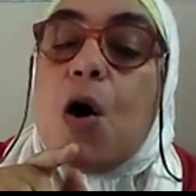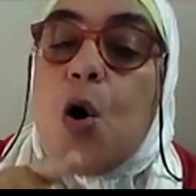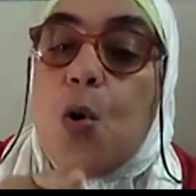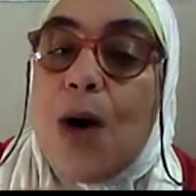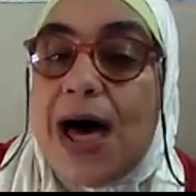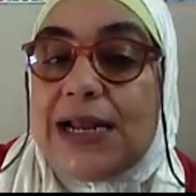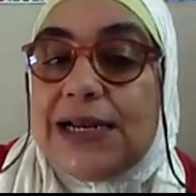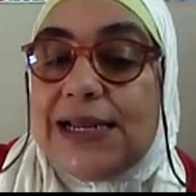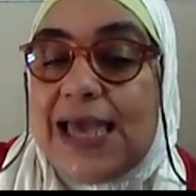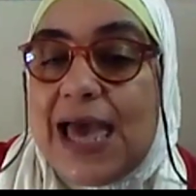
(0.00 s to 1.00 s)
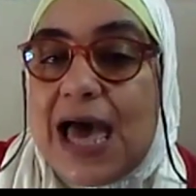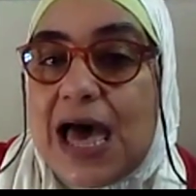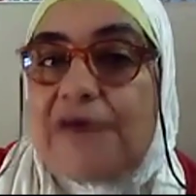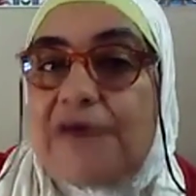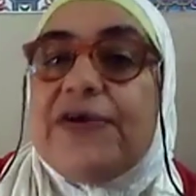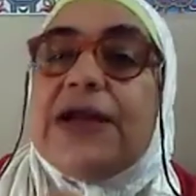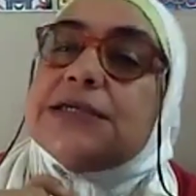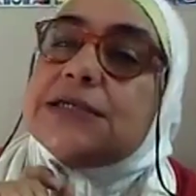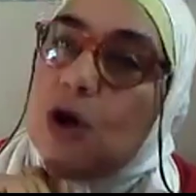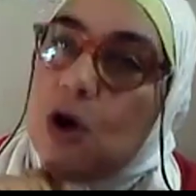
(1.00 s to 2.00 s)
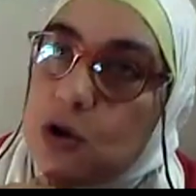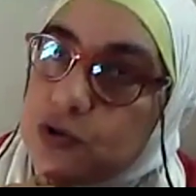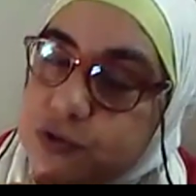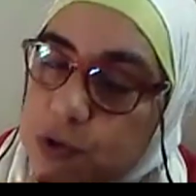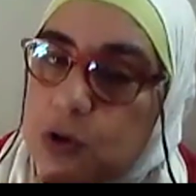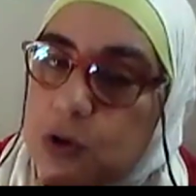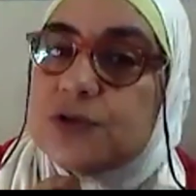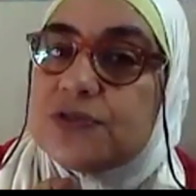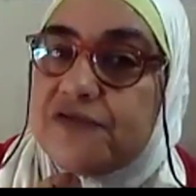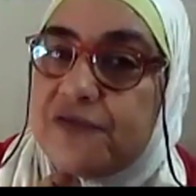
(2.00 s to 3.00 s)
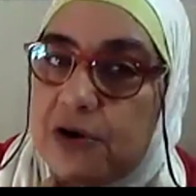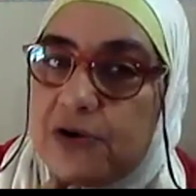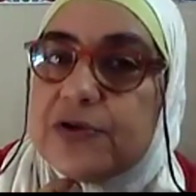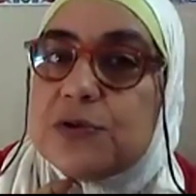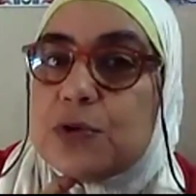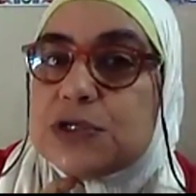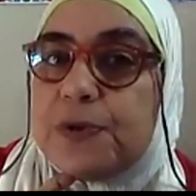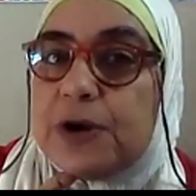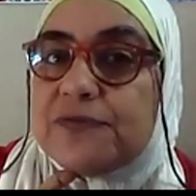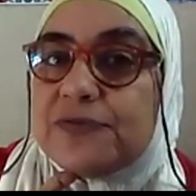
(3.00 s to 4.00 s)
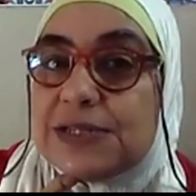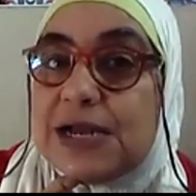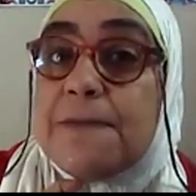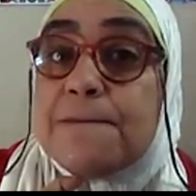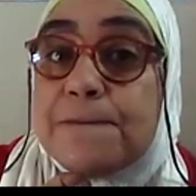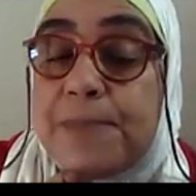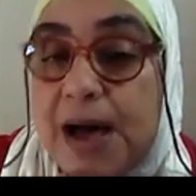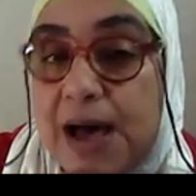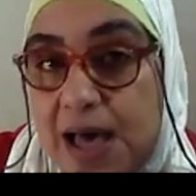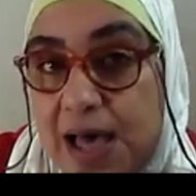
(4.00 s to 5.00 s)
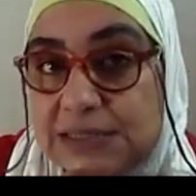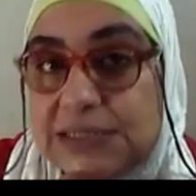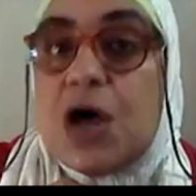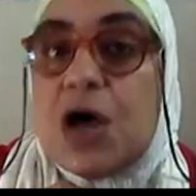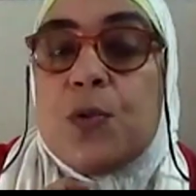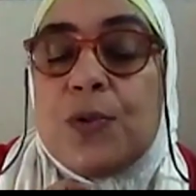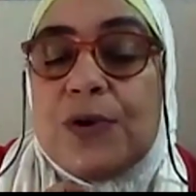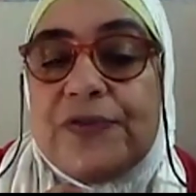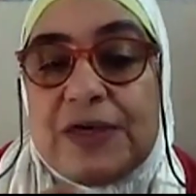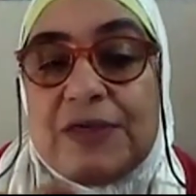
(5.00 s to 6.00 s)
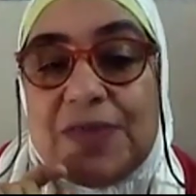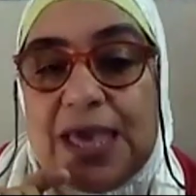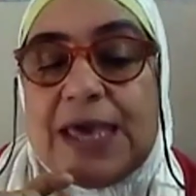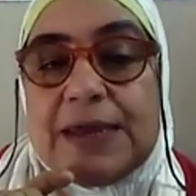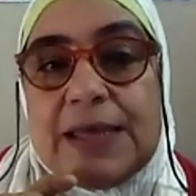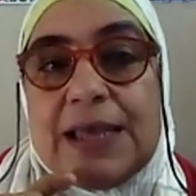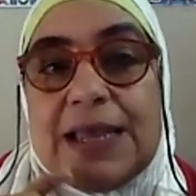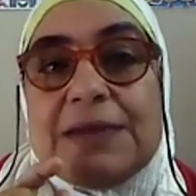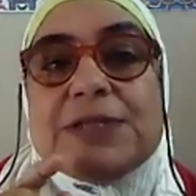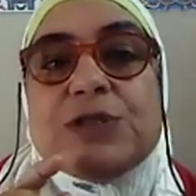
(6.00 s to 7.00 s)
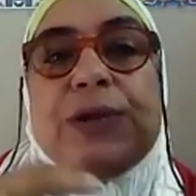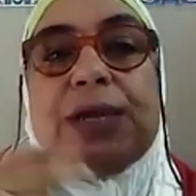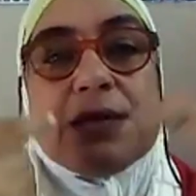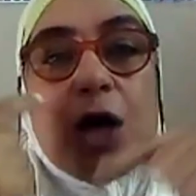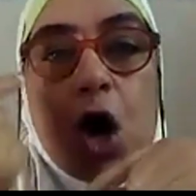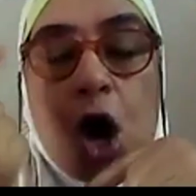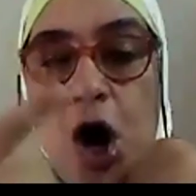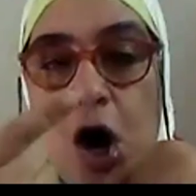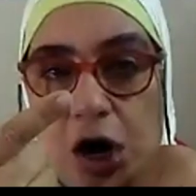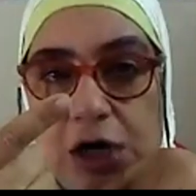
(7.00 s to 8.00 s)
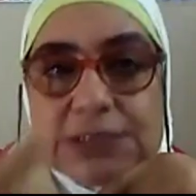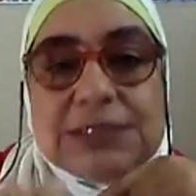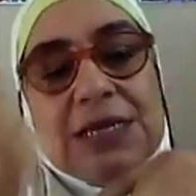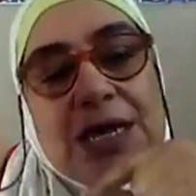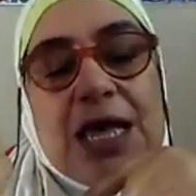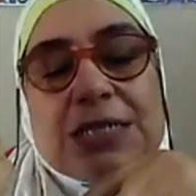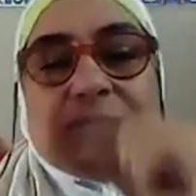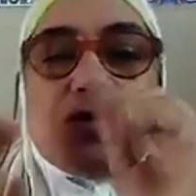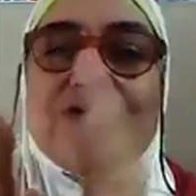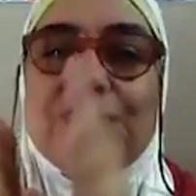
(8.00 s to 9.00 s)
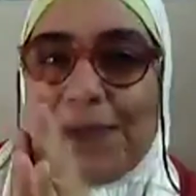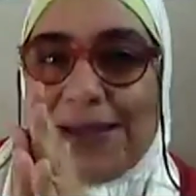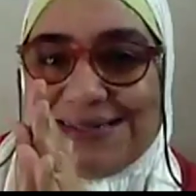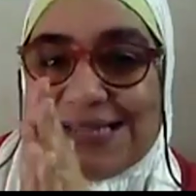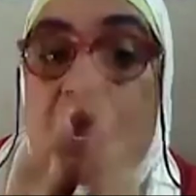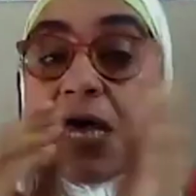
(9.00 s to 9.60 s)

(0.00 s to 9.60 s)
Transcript: While kaf, it is also the farthermost part of the tongue, but with the area in between, hard and soft palate.